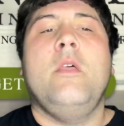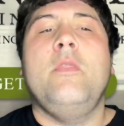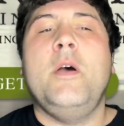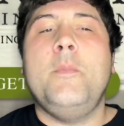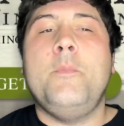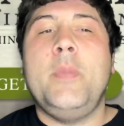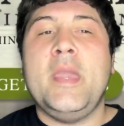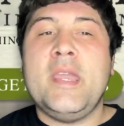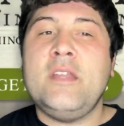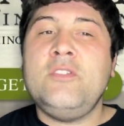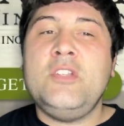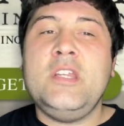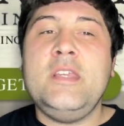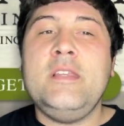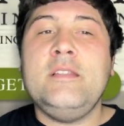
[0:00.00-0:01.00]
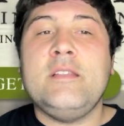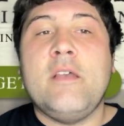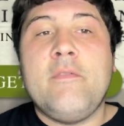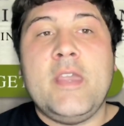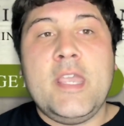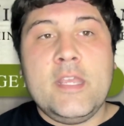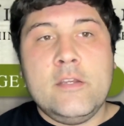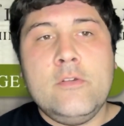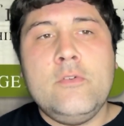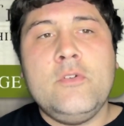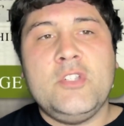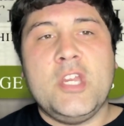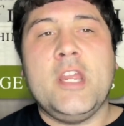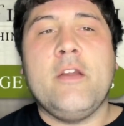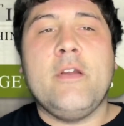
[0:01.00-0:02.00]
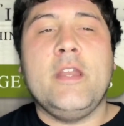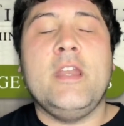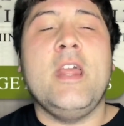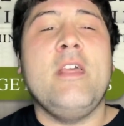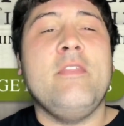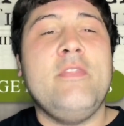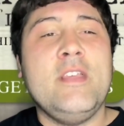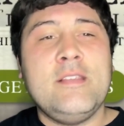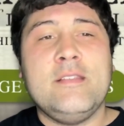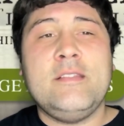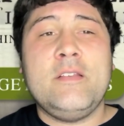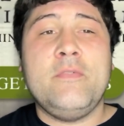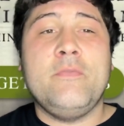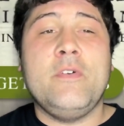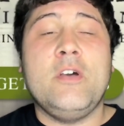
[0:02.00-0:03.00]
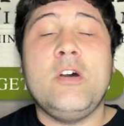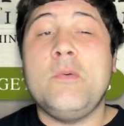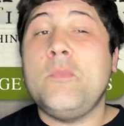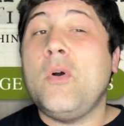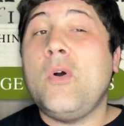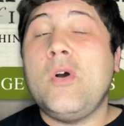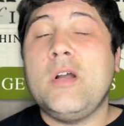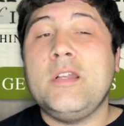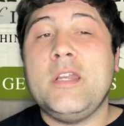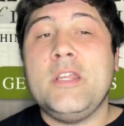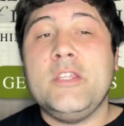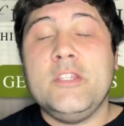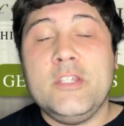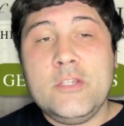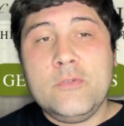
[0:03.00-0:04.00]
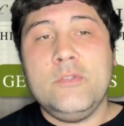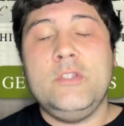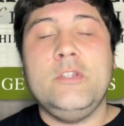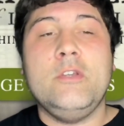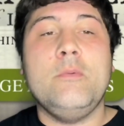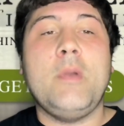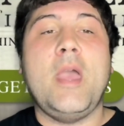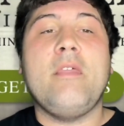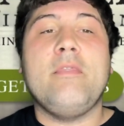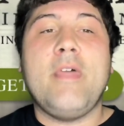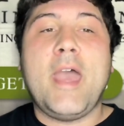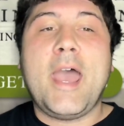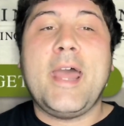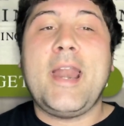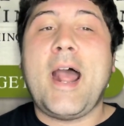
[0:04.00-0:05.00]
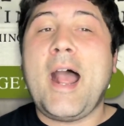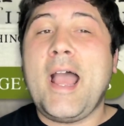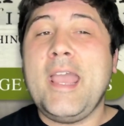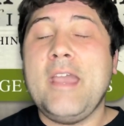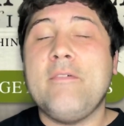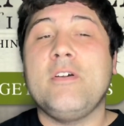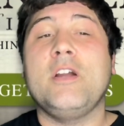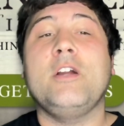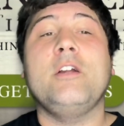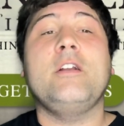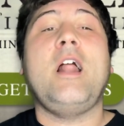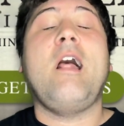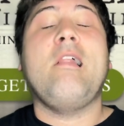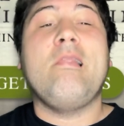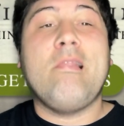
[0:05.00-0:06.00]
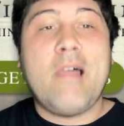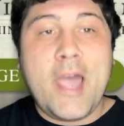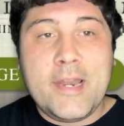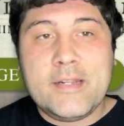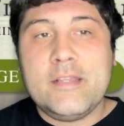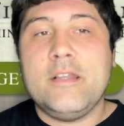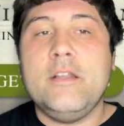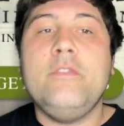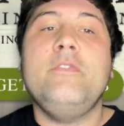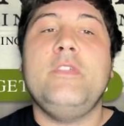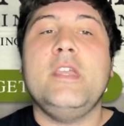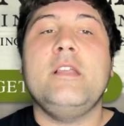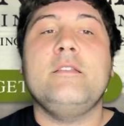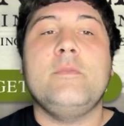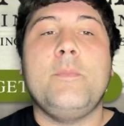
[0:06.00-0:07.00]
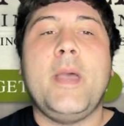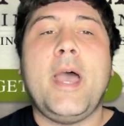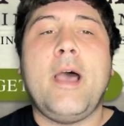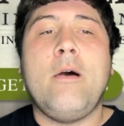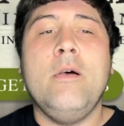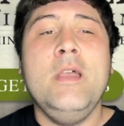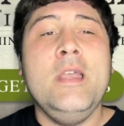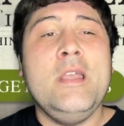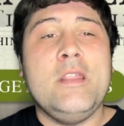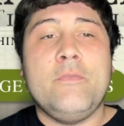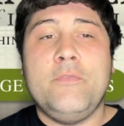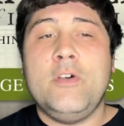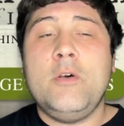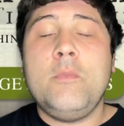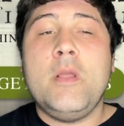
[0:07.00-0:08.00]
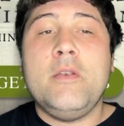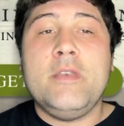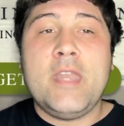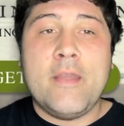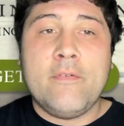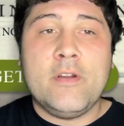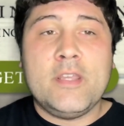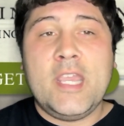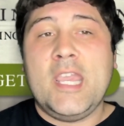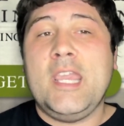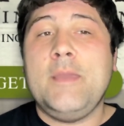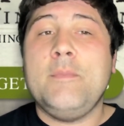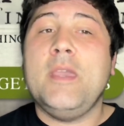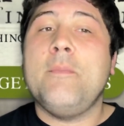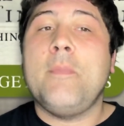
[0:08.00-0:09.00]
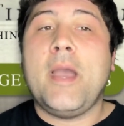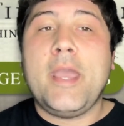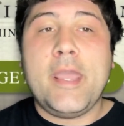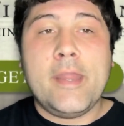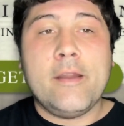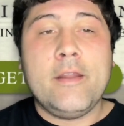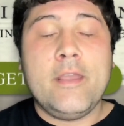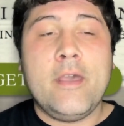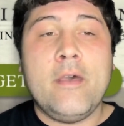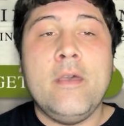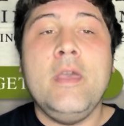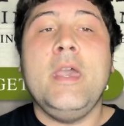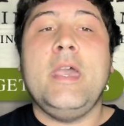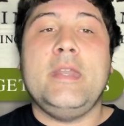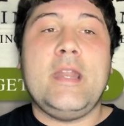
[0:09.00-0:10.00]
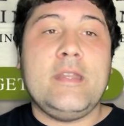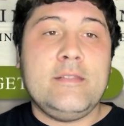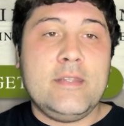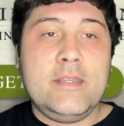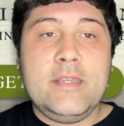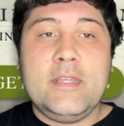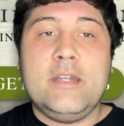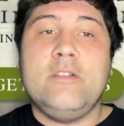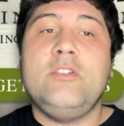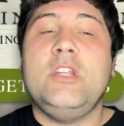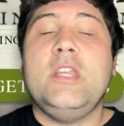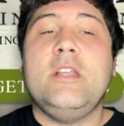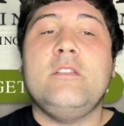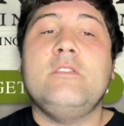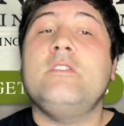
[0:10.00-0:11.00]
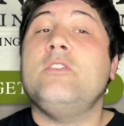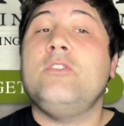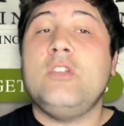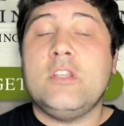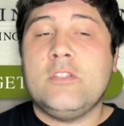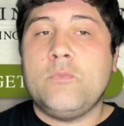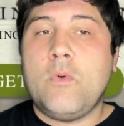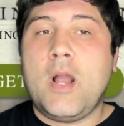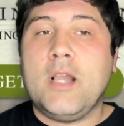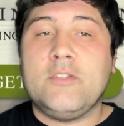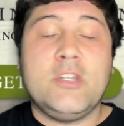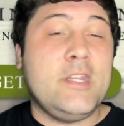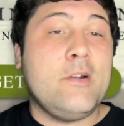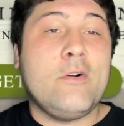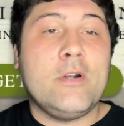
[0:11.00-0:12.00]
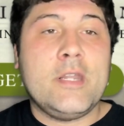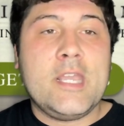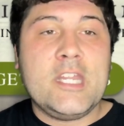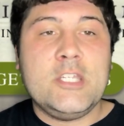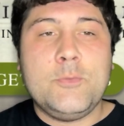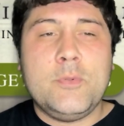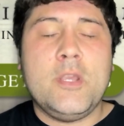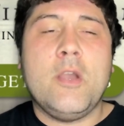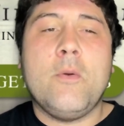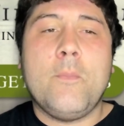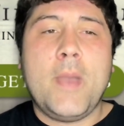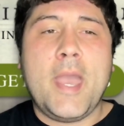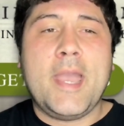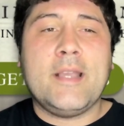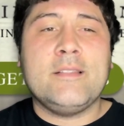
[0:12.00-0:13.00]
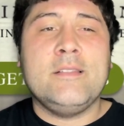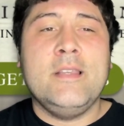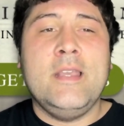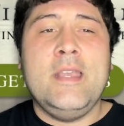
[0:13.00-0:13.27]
The Banshees of Inisherin. This is a film on YouTube that I have heard a lot of good things about. The film never came in my area, and I did get a chance to just watch it on HBO Max.